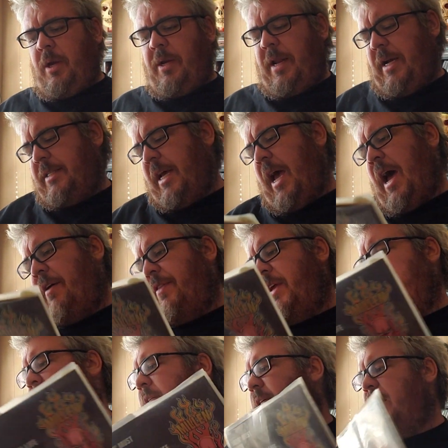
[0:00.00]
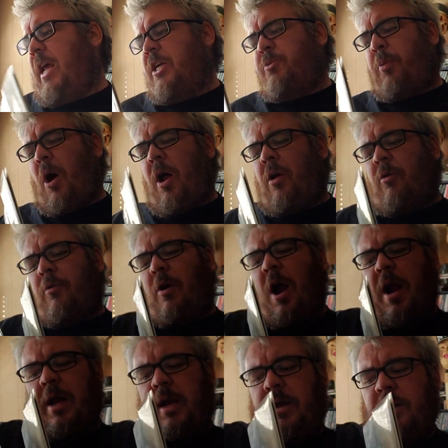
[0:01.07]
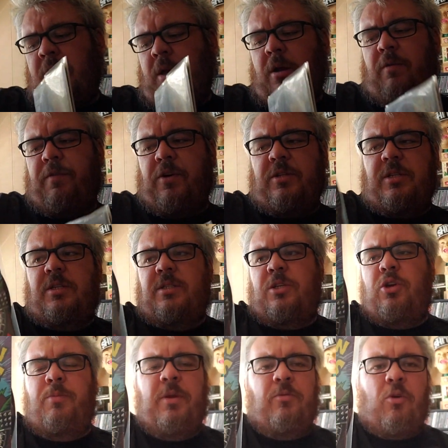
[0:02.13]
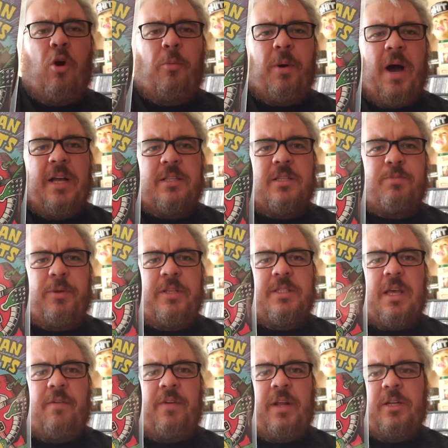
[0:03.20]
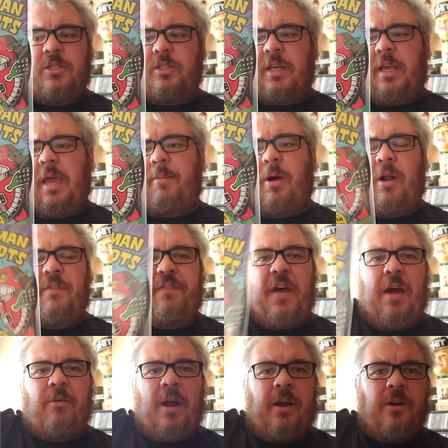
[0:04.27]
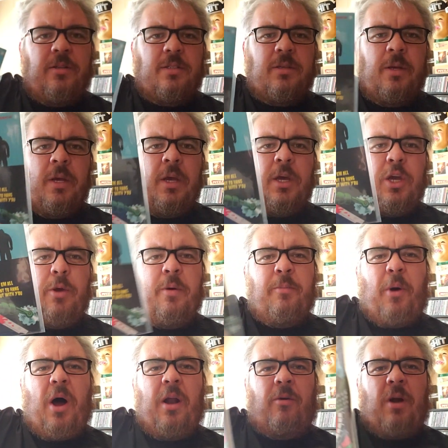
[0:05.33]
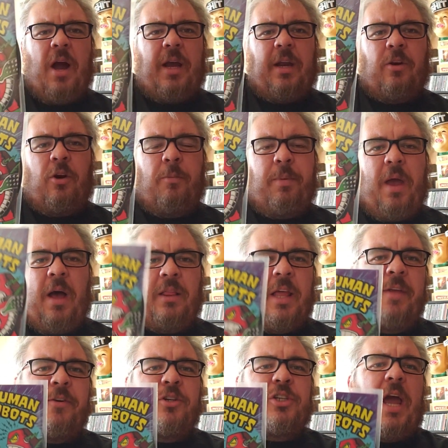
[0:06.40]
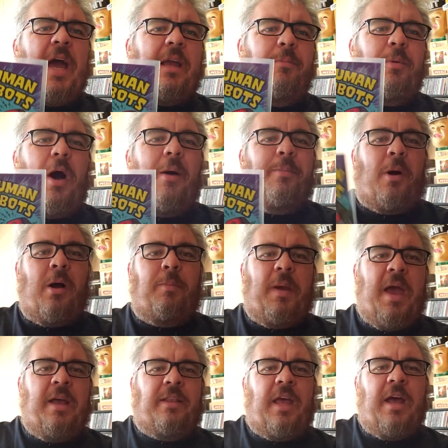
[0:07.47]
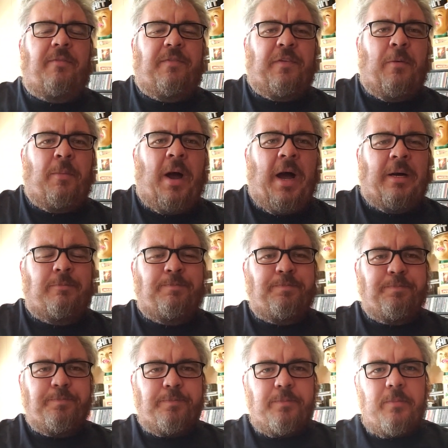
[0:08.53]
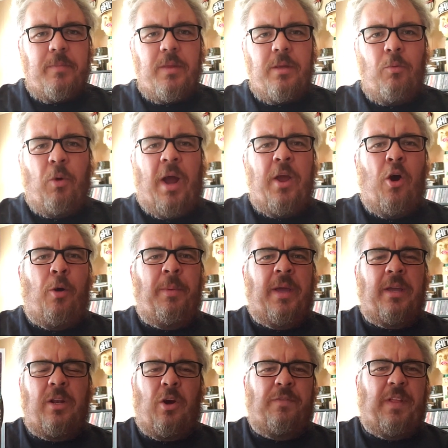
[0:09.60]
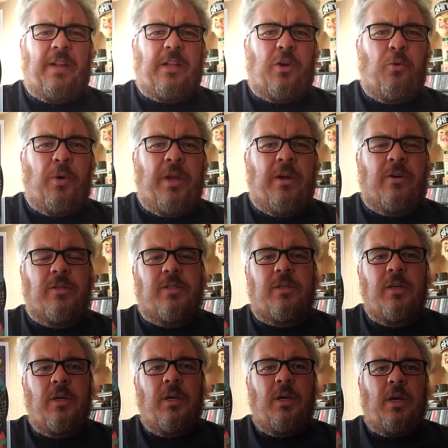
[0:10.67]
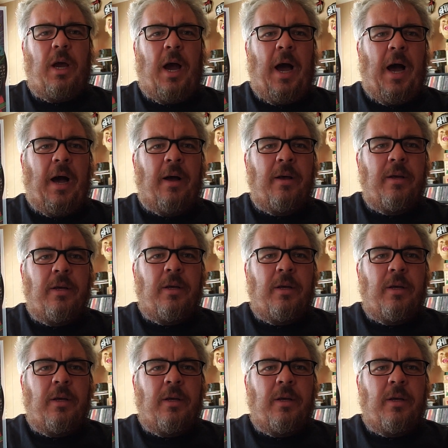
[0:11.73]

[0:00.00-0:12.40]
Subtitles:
Next I have the Teenage Bottle Rocket versus Human Robots split 7-inch that came out on Fat Records. Human Bottle Rocket are a leather jacket pop punk band that from Wyoming, if you like the Queers, that